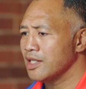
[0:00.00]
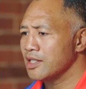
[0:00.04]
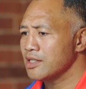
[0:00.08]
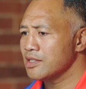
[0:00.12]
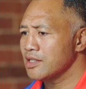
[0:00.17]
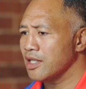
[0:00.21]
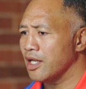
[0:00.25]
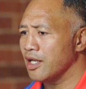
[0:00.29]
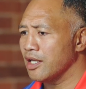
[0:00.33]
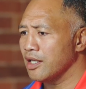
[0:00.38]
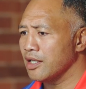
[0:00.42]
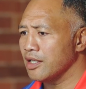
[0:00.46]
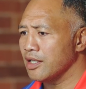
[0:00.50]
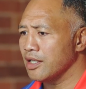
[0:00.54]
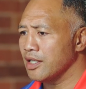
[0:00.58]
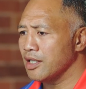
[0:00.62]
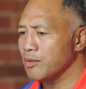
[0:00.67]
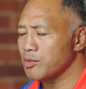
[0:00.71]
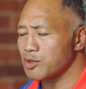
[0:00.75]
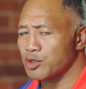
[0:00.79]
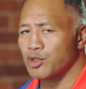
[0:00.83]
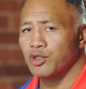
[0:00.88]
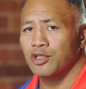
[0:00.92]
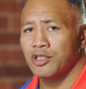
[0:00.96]
So
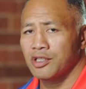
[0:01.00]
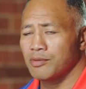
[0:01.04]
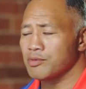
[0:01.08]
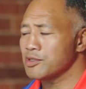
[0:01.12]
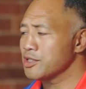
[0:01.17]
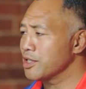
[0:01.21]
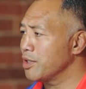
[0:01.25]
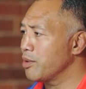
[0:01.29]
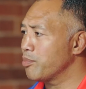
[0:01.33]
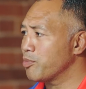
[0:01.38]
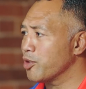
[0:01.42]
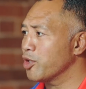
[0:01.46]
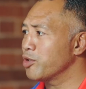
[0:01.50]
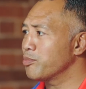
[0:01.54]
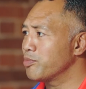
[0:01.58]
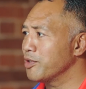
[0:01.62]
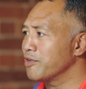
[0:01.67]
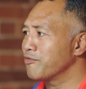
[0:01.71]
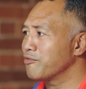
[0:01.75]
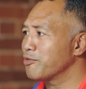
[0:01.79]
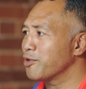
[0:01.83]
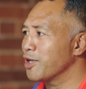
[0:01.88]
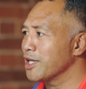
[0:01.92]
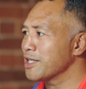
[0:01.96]
it was good. It was
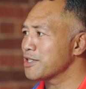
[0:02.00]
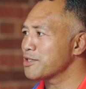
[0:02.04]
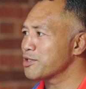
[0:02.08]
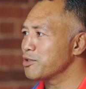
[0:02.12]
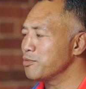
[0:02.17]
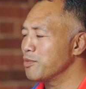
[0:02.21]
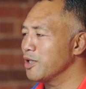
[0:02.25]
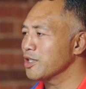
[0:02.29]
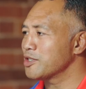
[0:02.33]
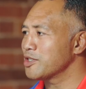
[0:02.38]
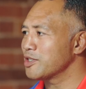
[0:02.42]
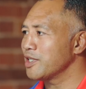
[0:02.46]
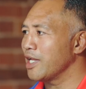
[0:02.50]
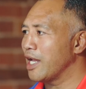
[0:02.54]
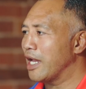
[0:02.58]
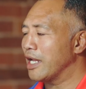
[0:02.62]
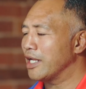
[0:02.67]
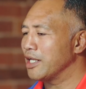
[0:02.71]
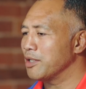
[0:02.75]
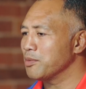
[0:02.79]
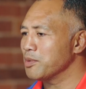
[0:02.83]
appropriate for us to watch that.